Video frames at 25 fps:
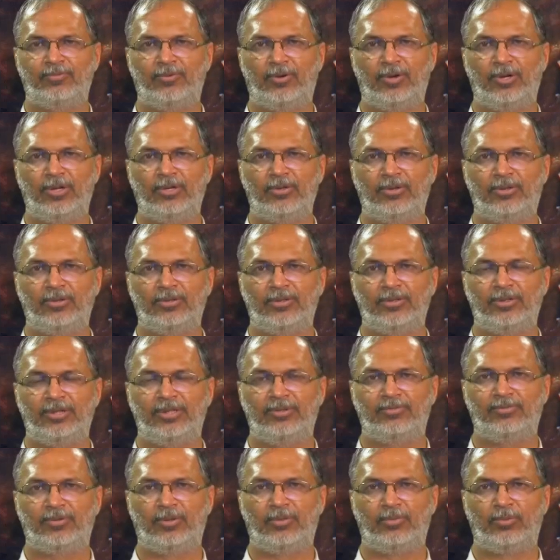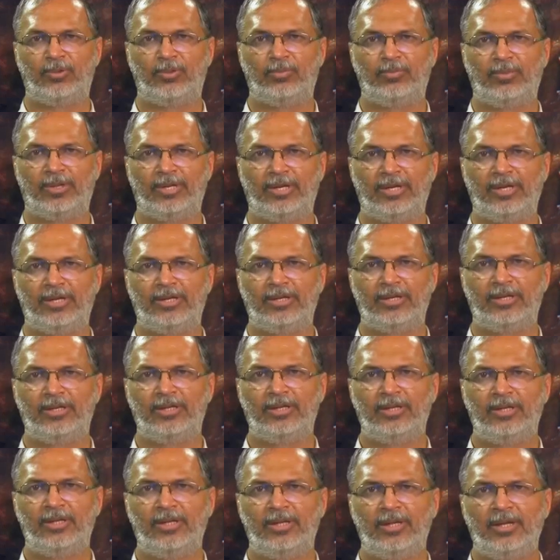falling on the deformable mirror.
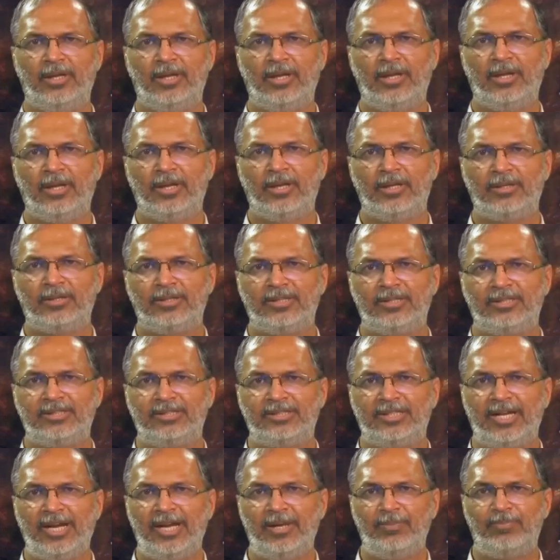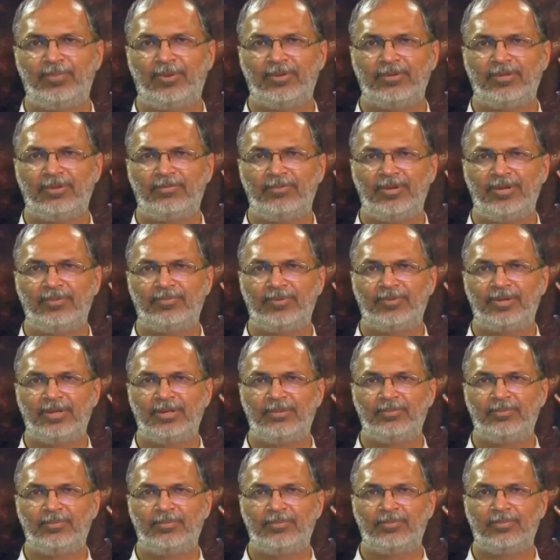The shape of the
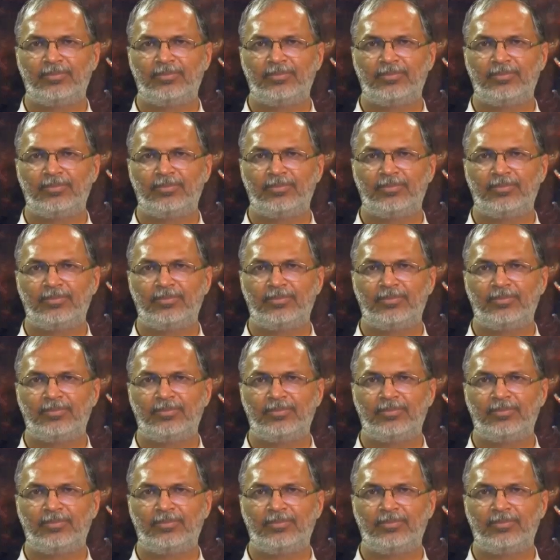wavefront,